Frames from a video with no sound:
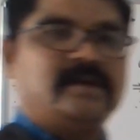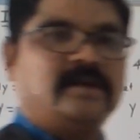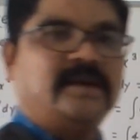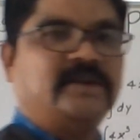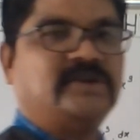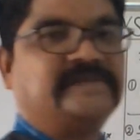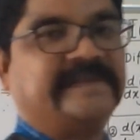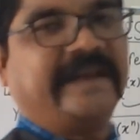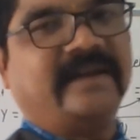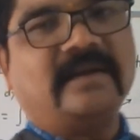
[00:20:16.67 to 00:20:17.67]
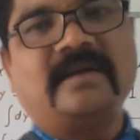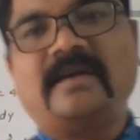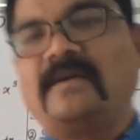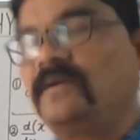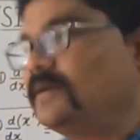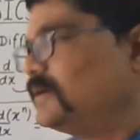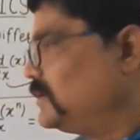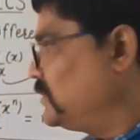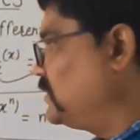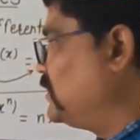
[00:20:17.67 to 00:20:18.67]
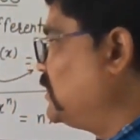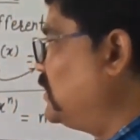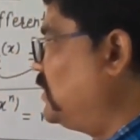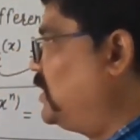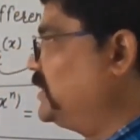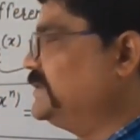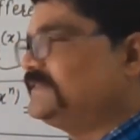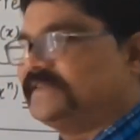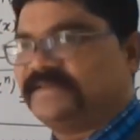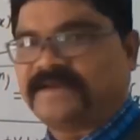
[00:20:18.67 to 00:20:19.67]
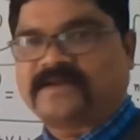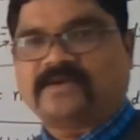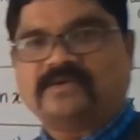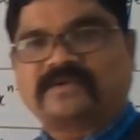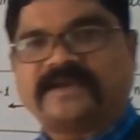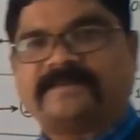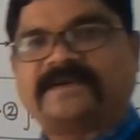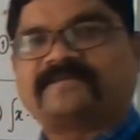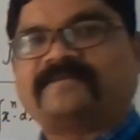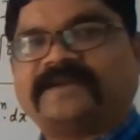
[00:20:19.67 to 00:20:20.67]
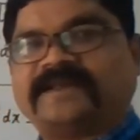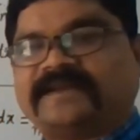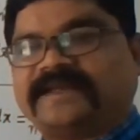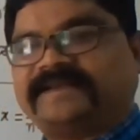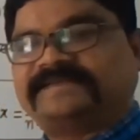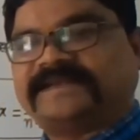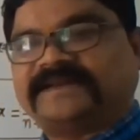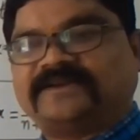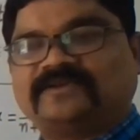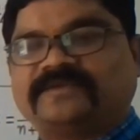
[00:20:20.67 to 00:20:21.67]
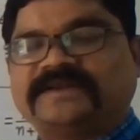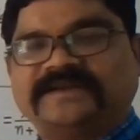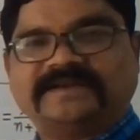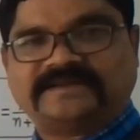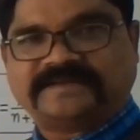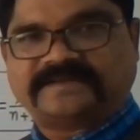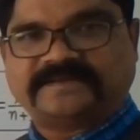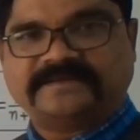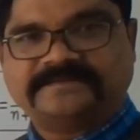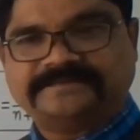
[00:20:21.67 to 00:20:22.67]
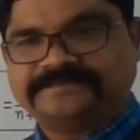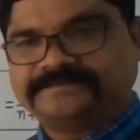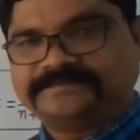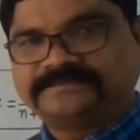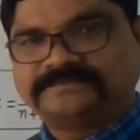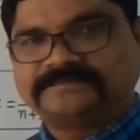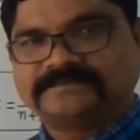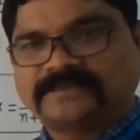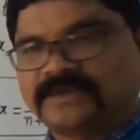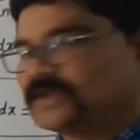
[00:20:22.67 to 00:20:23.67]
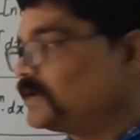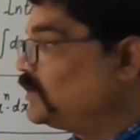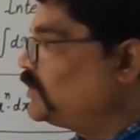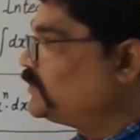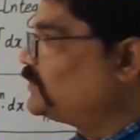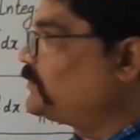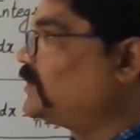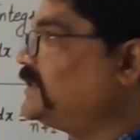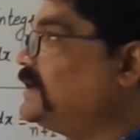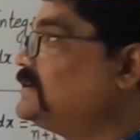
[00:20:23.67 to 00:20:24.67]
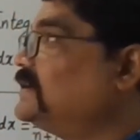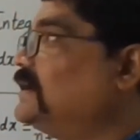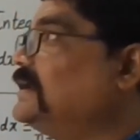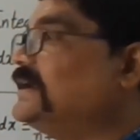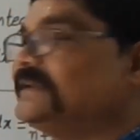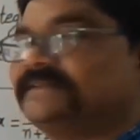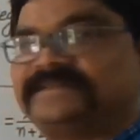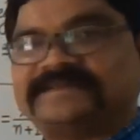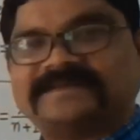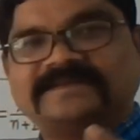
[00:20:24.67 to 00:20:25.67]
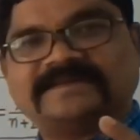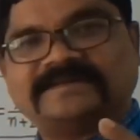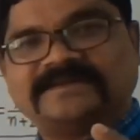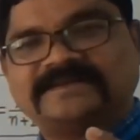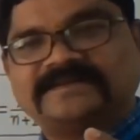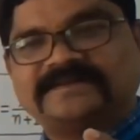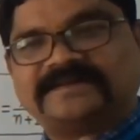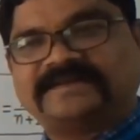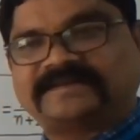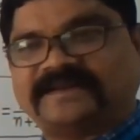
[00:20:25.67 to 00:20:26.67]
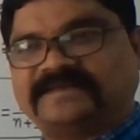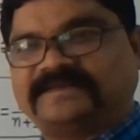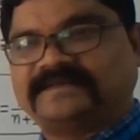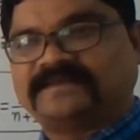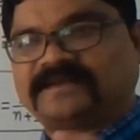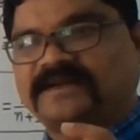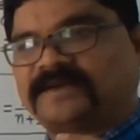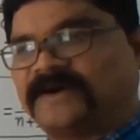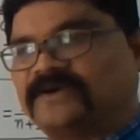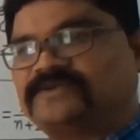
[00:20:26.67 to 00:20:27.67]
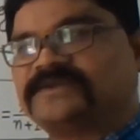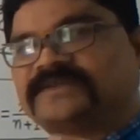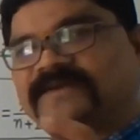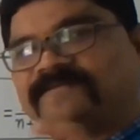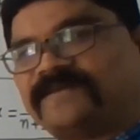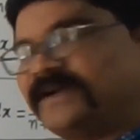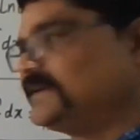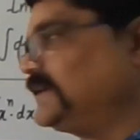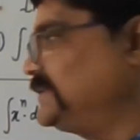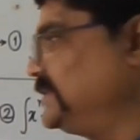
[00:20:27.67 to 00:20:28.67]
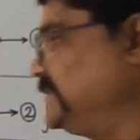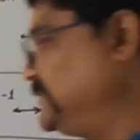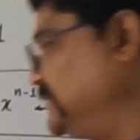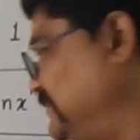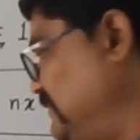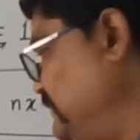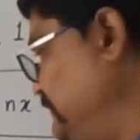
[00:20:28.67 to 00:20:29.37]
Now you will say, all these things are okay, but where exactly do we need this? So for that, let us discuss about the finite integral.